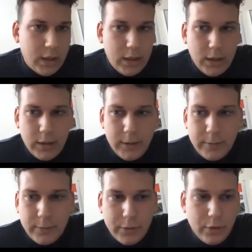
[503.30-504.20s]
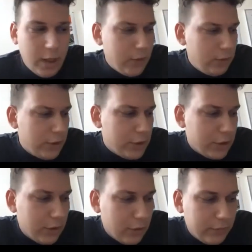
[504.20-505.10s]
The
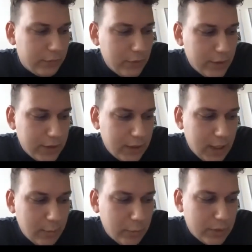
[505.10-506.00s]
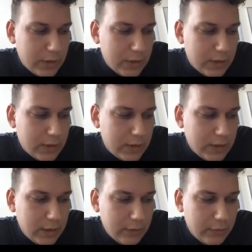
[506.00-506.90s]
evaluation of university campuses
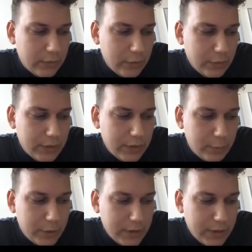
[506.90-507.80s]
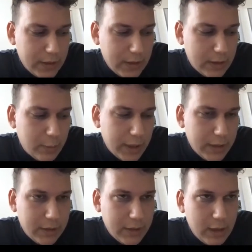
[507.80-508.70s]
itself was preceded by
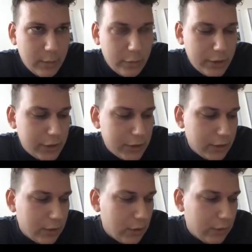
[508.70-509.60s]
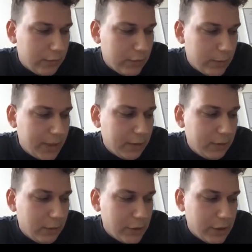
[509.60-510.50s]
the elaboration of a
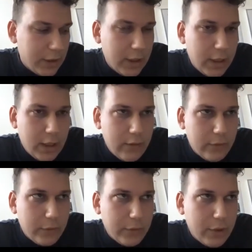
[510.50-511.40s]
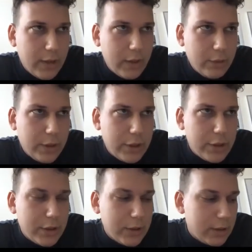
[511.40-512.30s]
methodology for the
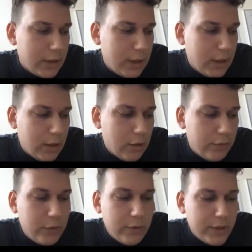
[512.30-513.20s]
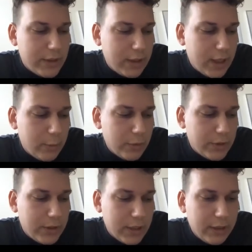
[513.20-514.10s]
evaluation of university
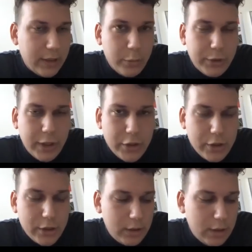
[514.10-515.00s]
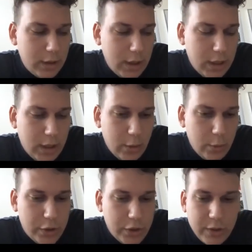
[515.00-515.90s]
campuses and their potential,
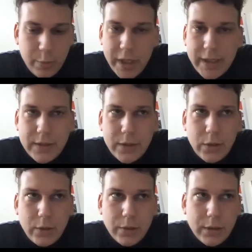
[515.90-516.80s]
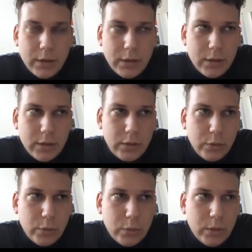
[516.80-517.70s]
which is based on
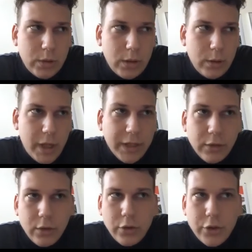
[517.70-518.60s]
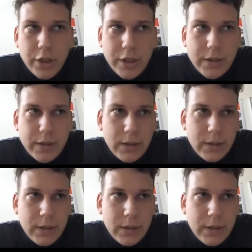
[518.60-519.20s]
2 methodologies